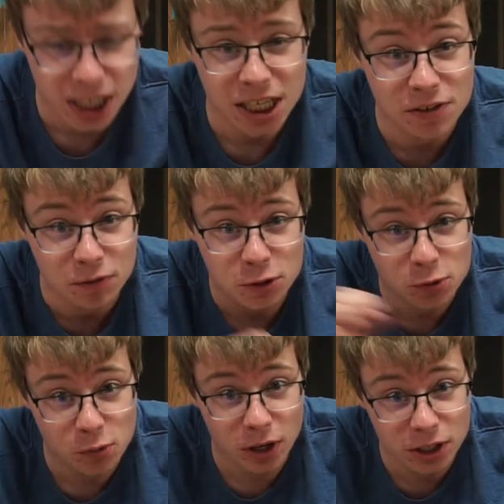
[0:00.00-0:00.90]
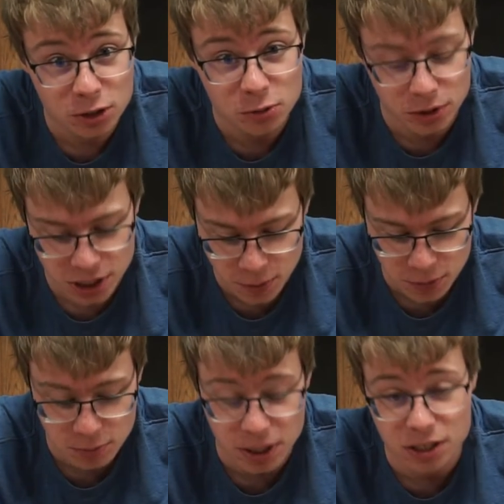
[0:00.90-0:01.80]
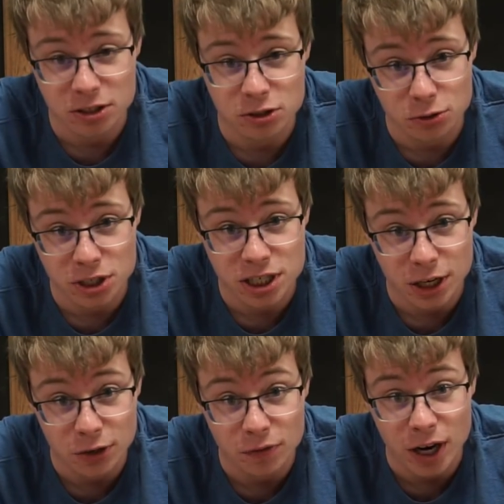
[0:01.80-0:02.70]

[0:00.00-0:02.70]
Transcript: If you want to attempt to make this yourself,